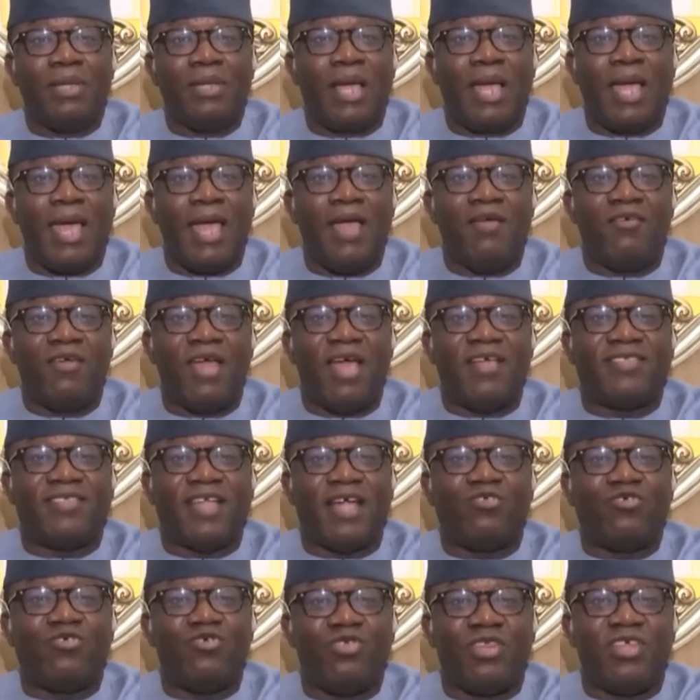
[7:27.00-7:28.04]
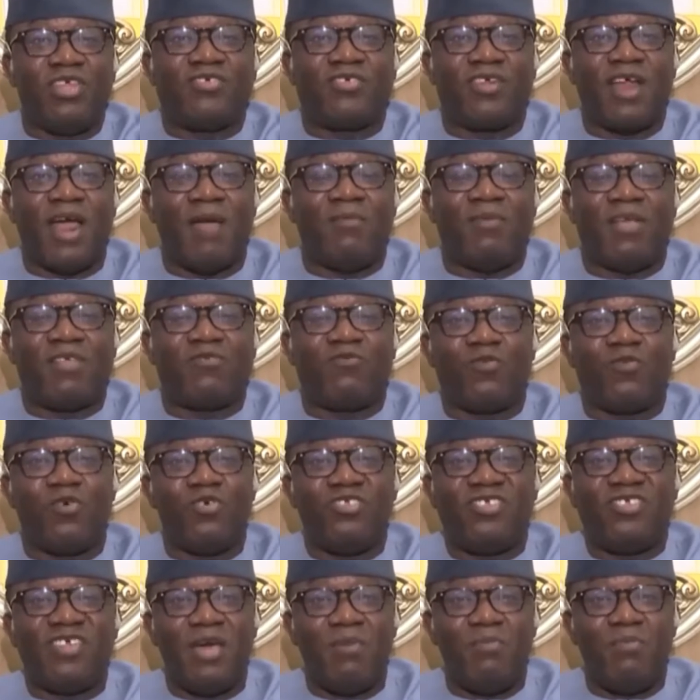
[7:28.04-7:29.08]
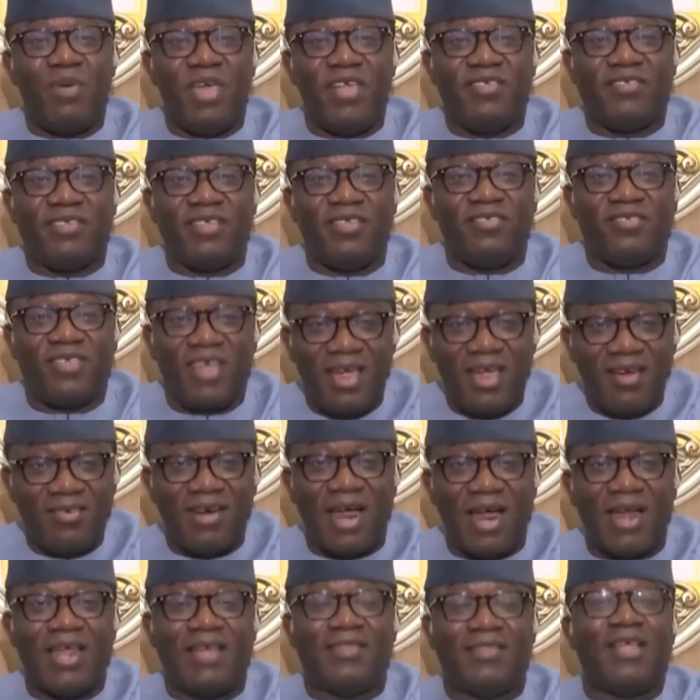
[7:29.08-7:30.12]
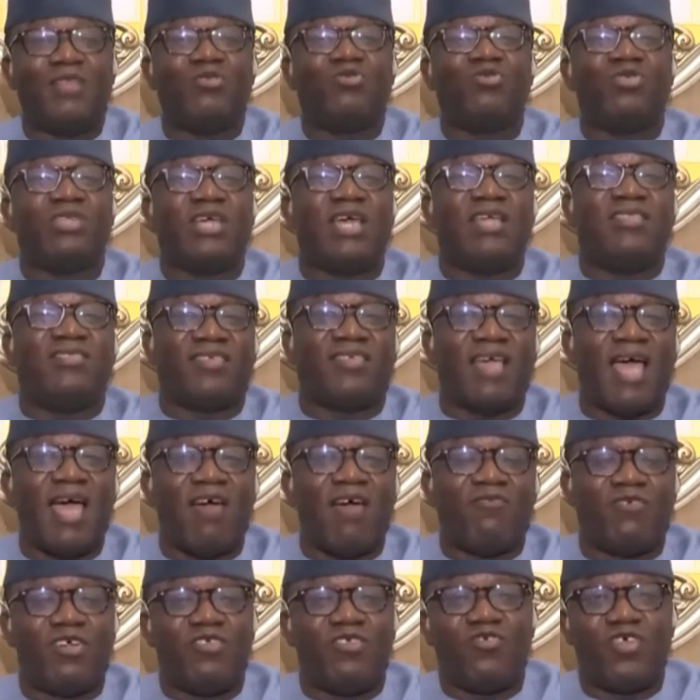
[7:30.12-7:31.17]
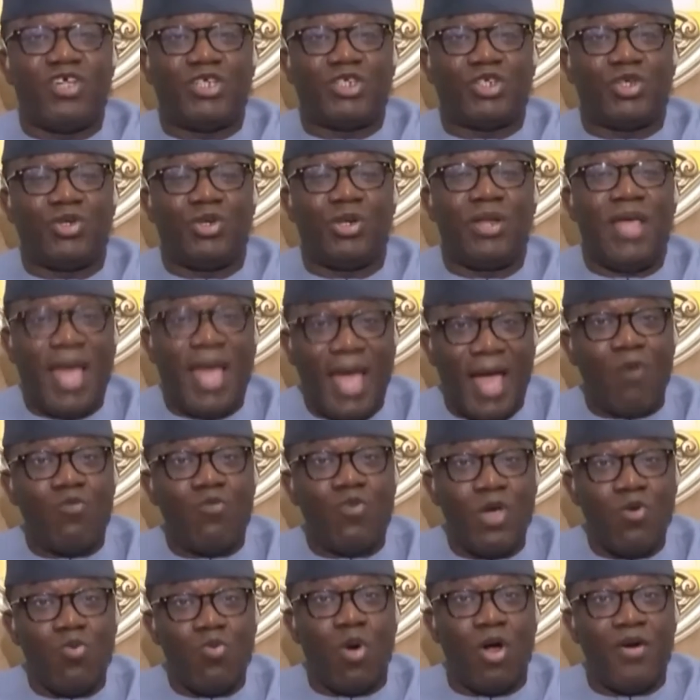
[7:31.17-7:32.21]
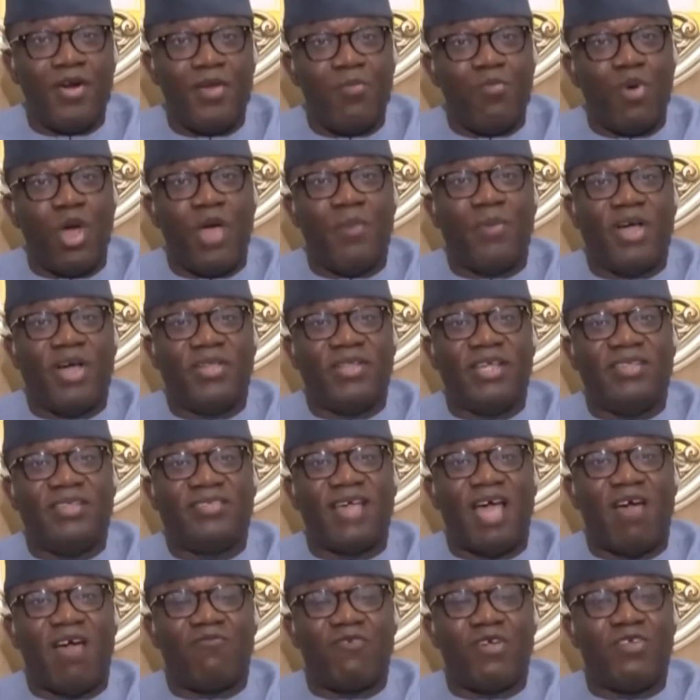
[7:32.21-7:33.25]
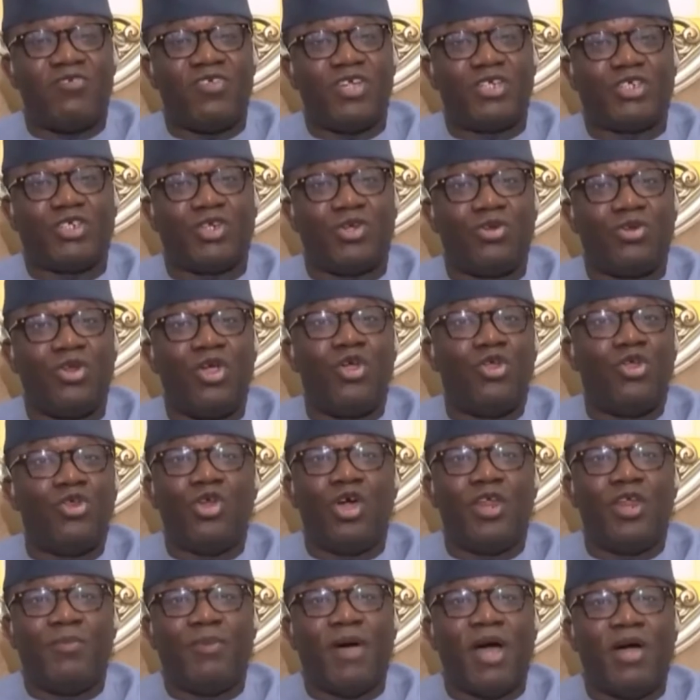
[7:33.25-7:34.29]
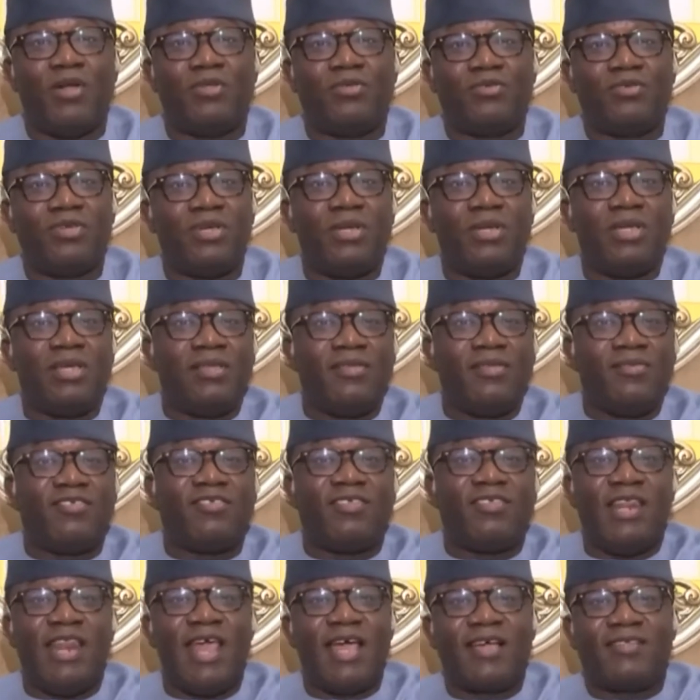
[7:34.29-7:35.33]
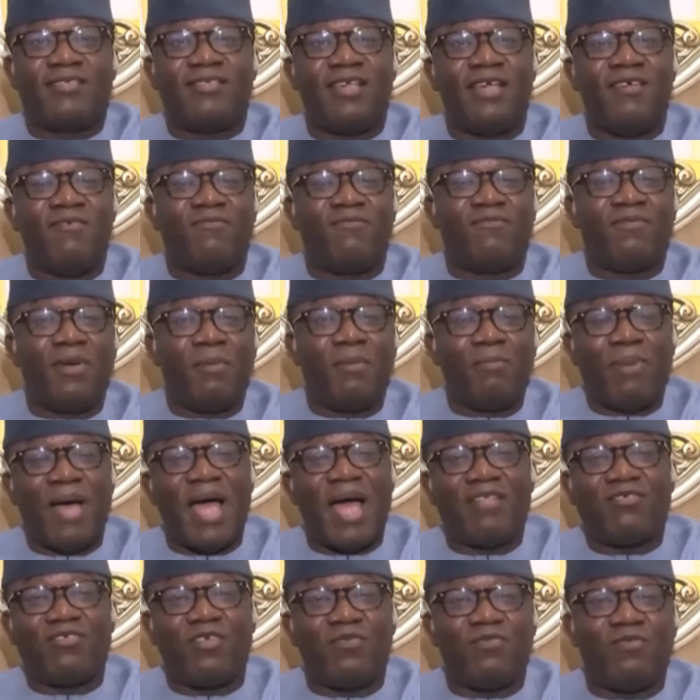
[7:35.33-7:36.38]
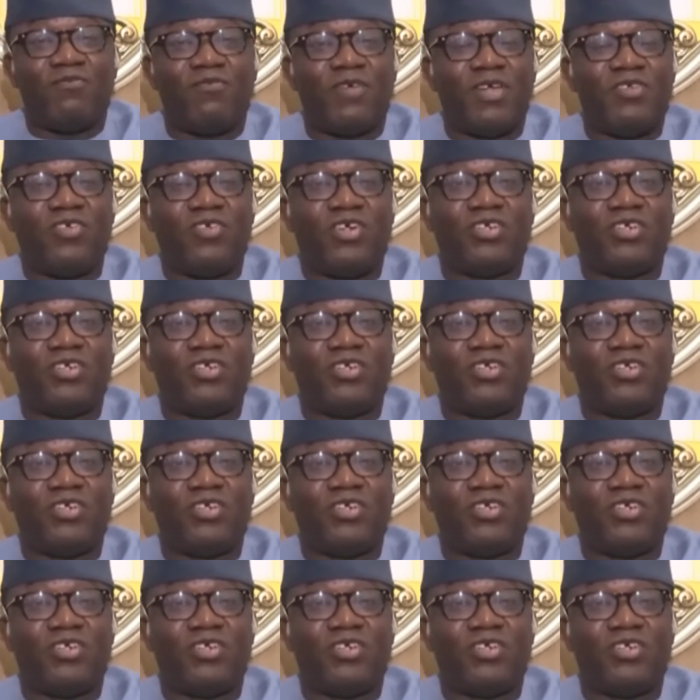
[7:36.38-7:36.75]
areas that you described as frontier basins, rather than to the entire federation. And we worry more about the entire federation, not about selective parts of the federation.